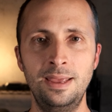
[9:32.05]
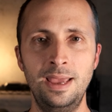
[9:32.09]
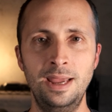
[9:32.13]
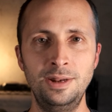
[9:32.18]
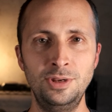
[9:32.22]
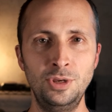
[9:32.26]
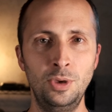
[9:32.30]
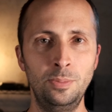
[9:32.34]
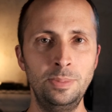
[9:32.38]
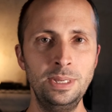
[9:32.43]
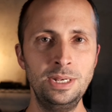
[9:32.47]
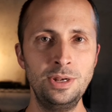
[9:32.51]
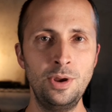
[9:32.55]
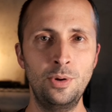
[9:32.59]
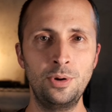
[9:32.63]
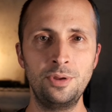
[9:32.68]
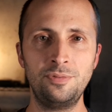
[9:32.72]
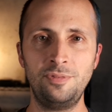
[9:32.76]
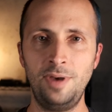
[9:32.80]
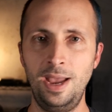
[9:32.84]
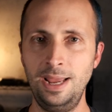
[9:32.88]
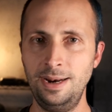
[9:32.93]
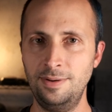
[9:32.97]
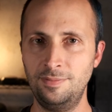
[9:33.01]
and you'll be
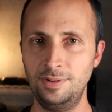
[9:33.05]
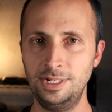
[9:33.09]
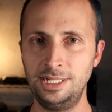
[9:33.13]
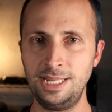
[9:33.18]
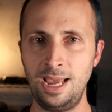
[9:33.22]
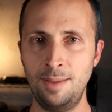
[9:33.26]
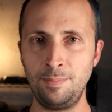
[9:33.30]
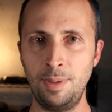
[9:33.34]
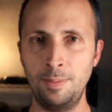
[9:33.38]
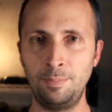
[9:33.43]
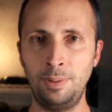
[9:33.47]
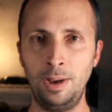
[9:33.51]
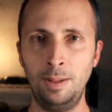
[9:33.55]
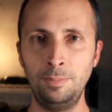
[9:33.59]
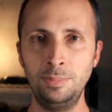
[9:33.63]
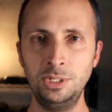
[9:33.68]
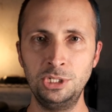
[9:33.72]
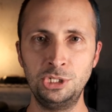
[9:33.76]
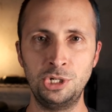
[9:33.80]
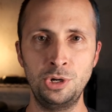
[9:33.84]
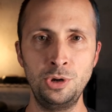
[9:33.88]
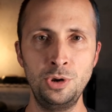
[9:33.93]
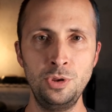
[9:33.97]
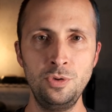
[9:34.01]
notified every time I
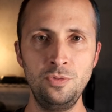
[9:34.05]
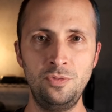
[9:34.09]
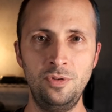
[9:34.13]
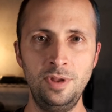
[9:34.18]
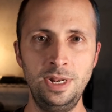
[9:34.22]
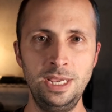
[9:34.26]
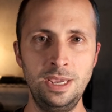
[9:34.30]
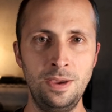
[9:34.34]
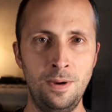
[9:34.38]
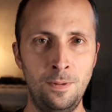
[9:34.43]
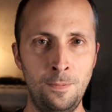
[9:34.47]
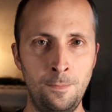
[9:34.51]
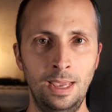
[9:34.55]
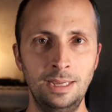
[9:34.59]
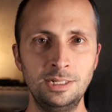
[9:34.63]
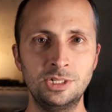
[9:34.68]
publish a new video.